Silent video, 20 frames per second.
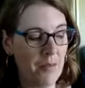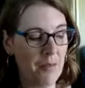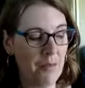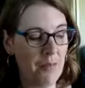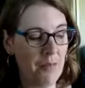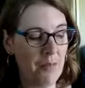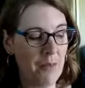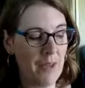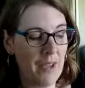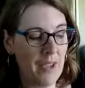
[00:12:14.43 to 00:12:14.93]

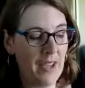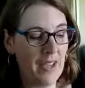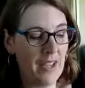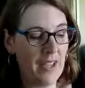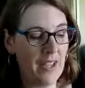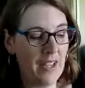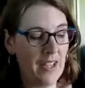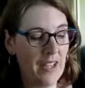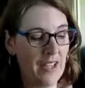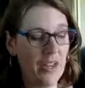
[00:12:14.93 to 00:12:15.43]
but
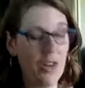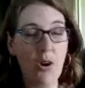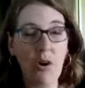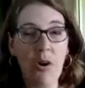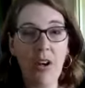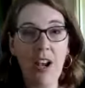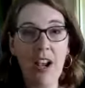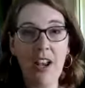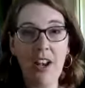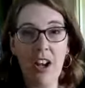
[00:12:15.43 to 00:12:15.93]
it
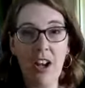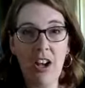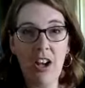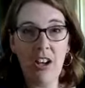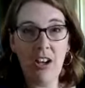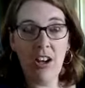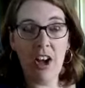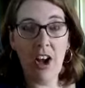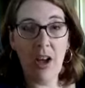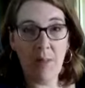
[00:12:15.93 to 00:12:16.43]
kind of
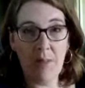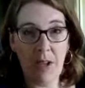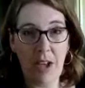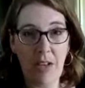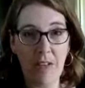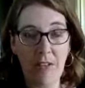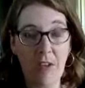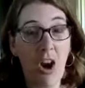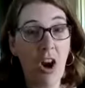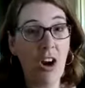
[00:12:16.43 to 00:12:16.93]
caught me
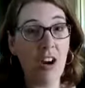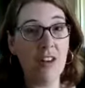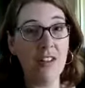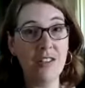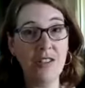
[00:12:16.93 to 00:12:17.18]
off guard.